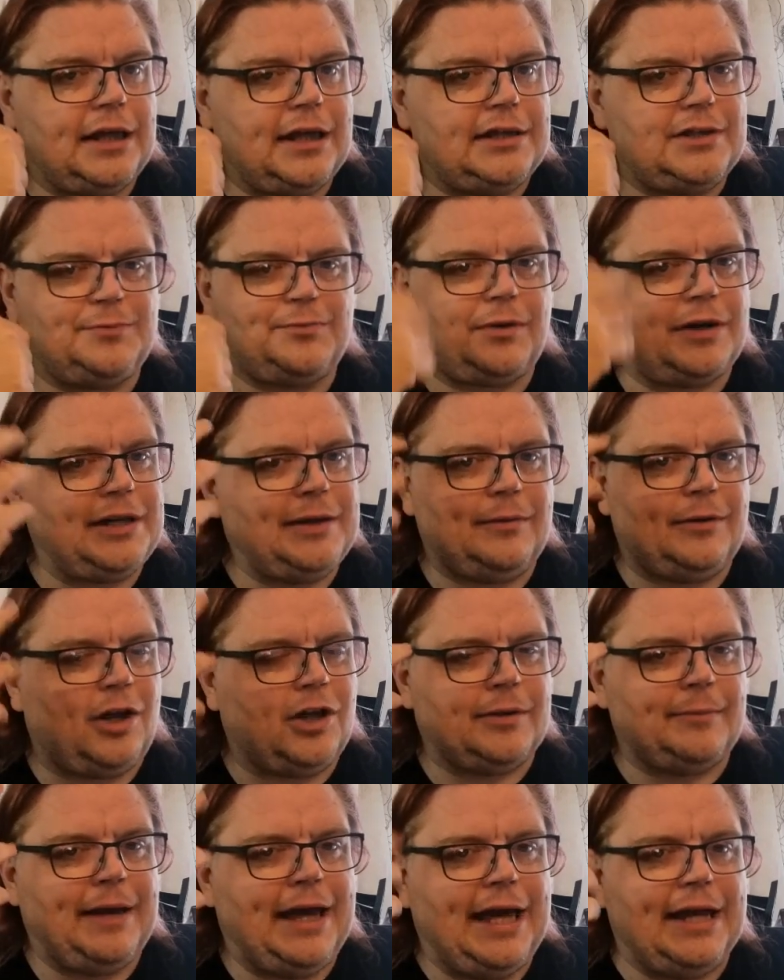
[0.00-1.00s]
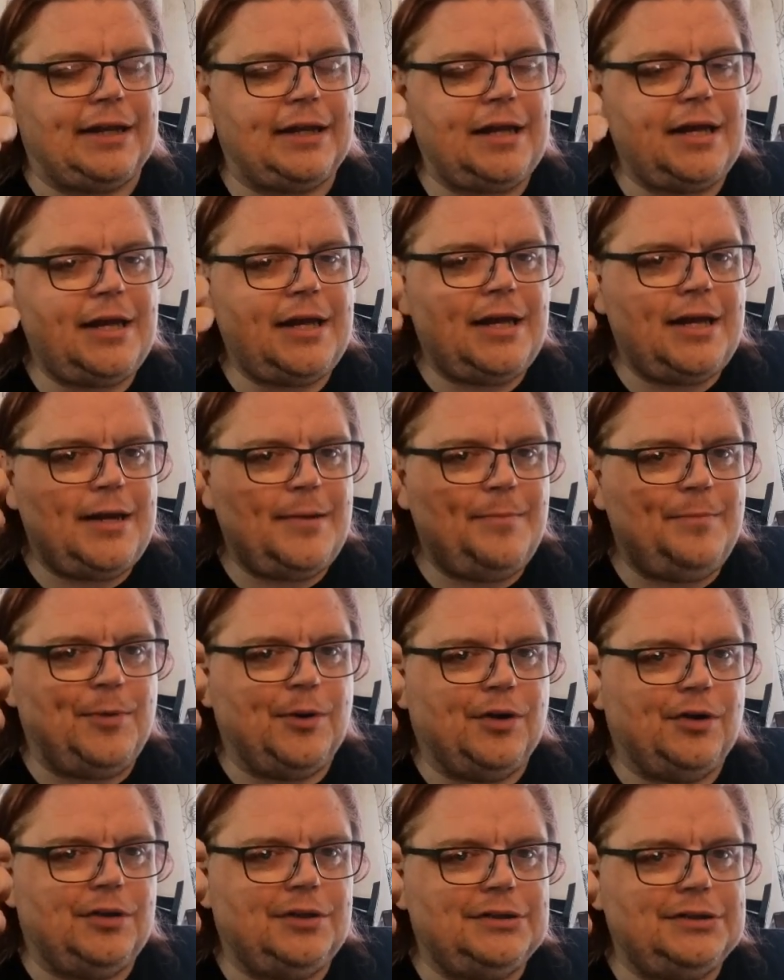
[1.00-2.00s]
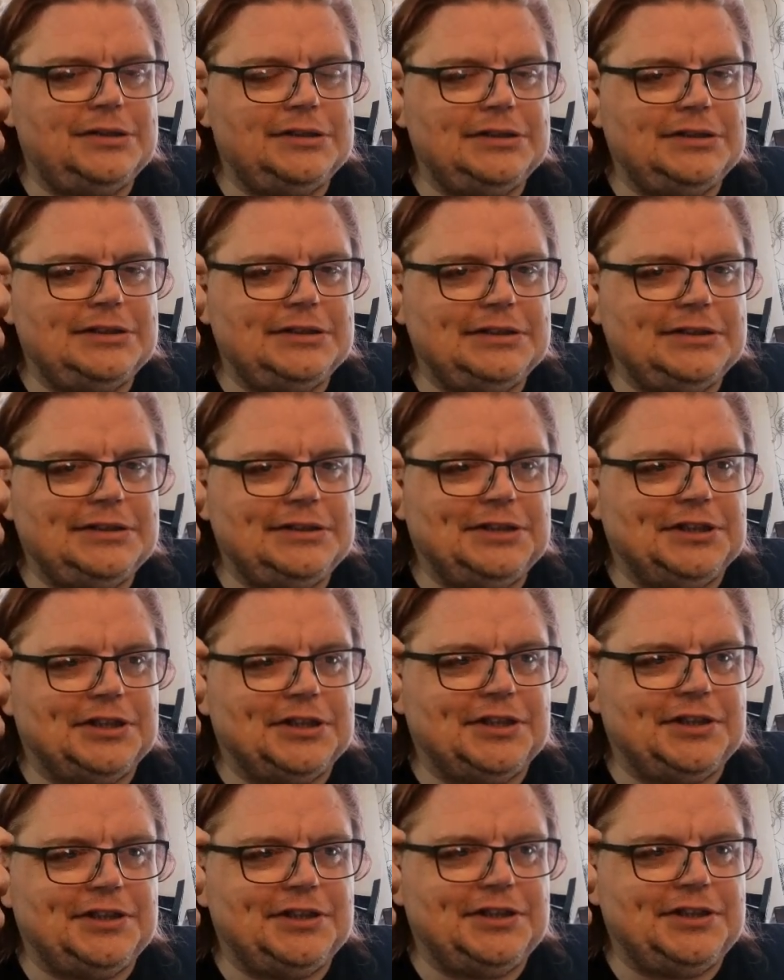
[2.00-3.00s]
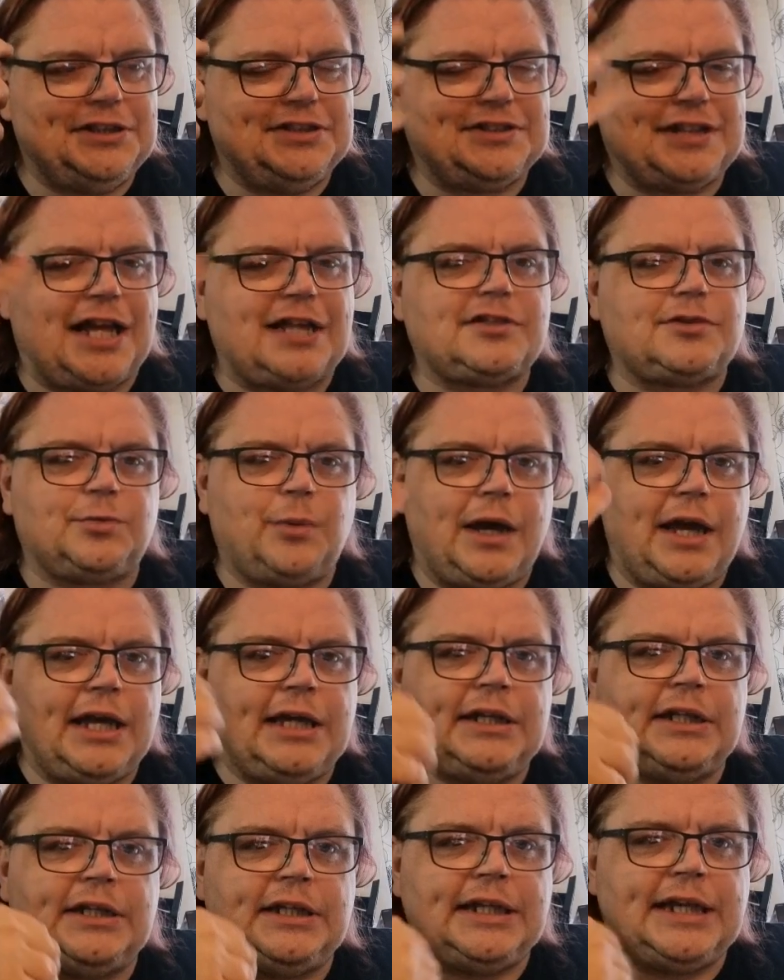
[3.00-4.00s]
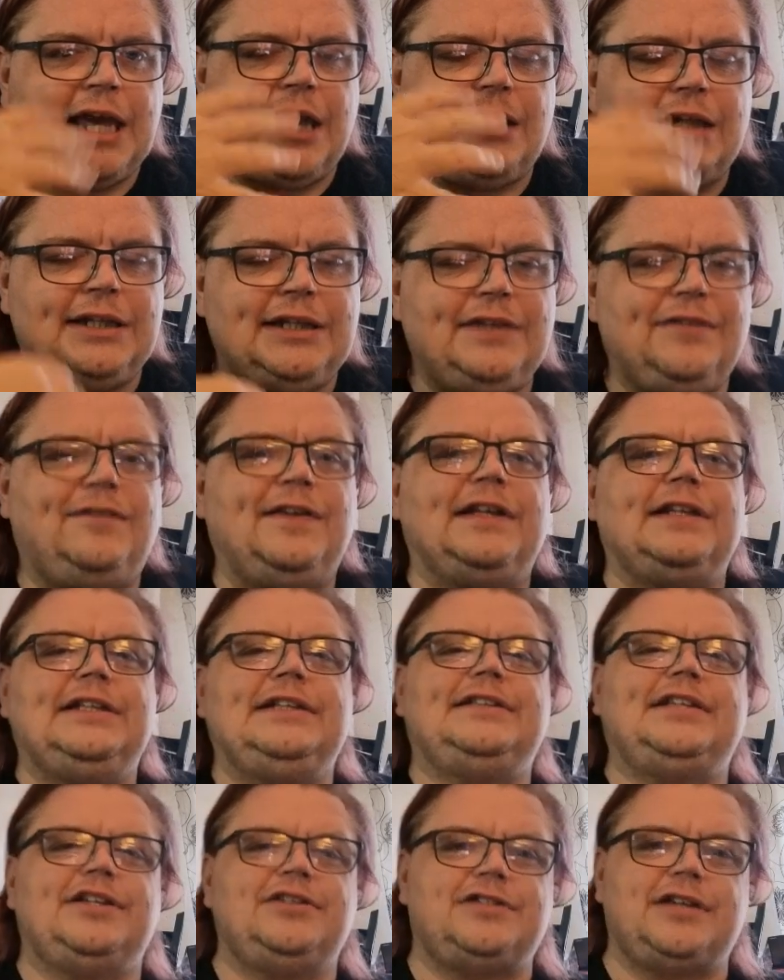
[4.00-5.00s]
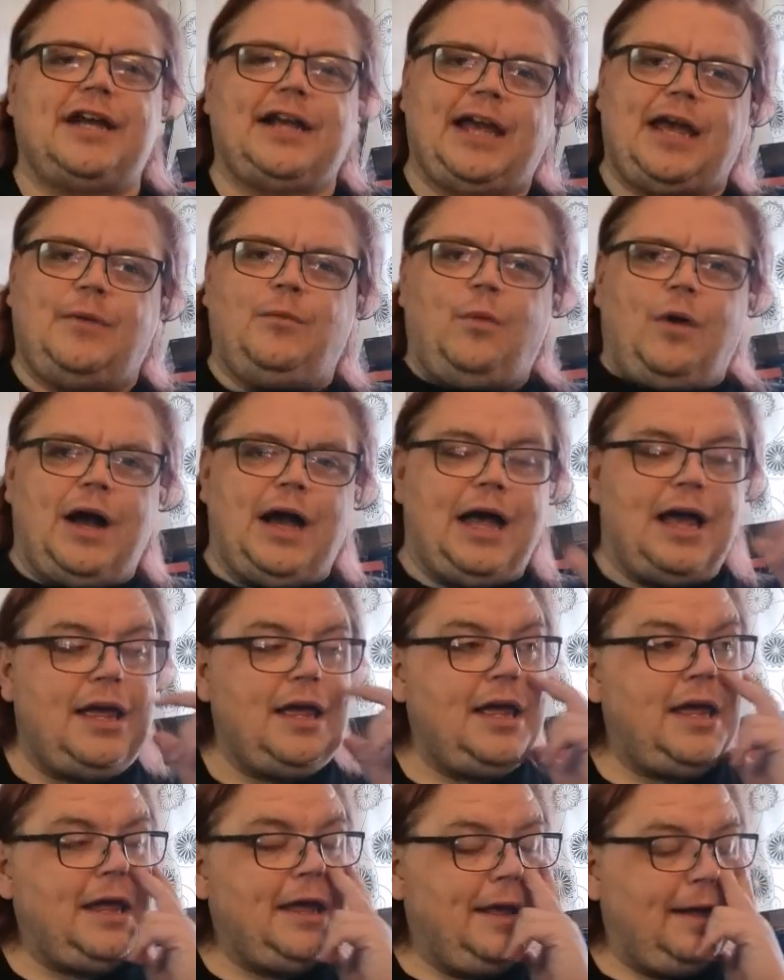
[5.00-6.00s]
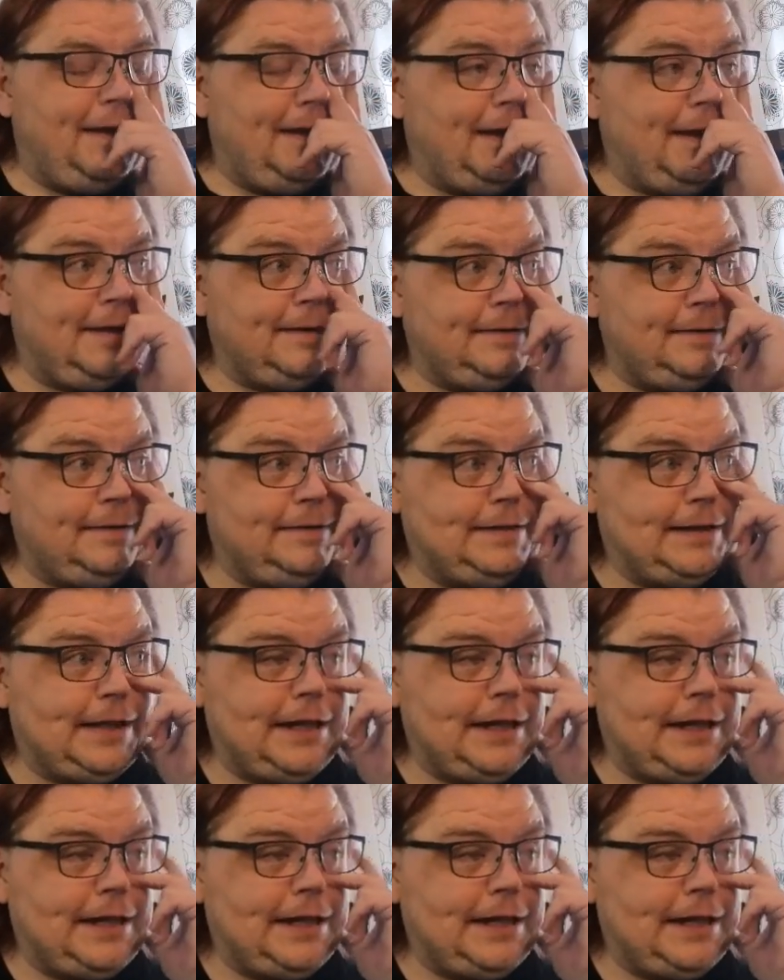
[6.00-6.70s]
It's probably all in my head, but you start sweating and you feel your t-shirt getting wet, and